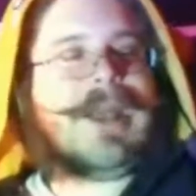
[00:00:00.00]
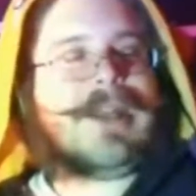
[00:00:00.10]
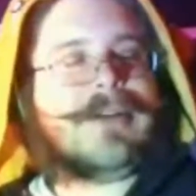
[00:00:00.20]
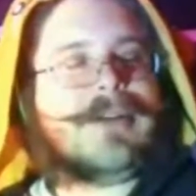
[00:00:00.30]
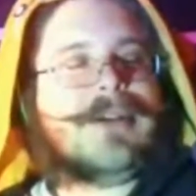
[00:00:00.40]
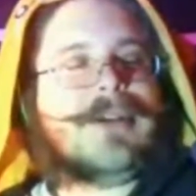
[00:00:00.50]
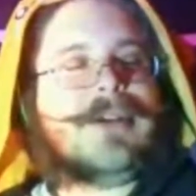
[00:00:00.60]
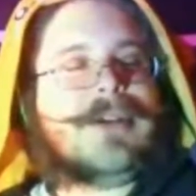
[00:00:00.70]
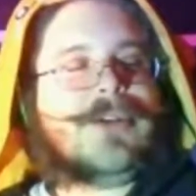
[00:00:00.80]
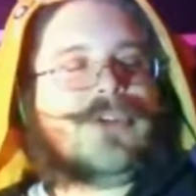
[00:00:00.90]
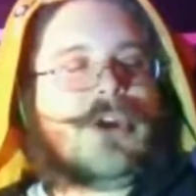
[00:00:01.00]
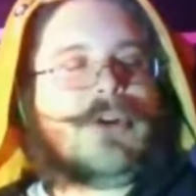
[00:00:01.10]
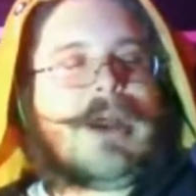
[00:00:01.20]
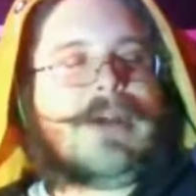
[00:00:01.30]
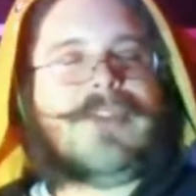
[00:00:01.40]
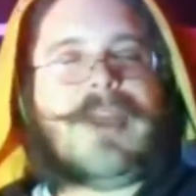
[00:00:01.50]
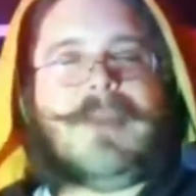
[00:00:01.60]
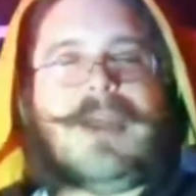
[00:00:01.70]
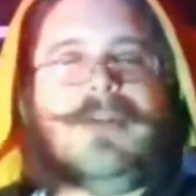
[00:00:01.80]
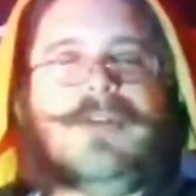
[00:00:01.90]
bed. Joe, how's
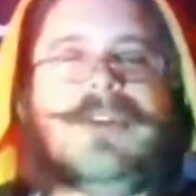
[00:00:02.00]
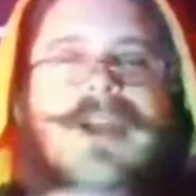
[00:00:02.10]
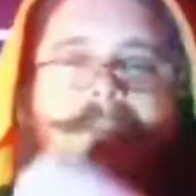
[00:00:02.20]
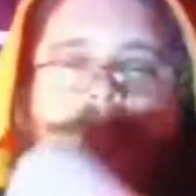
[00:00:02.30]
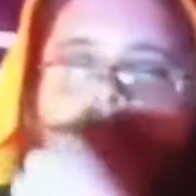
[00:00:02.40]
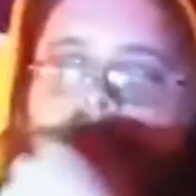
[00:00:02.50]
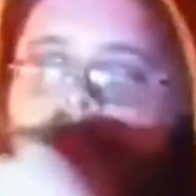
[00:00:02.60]
that bed holding up?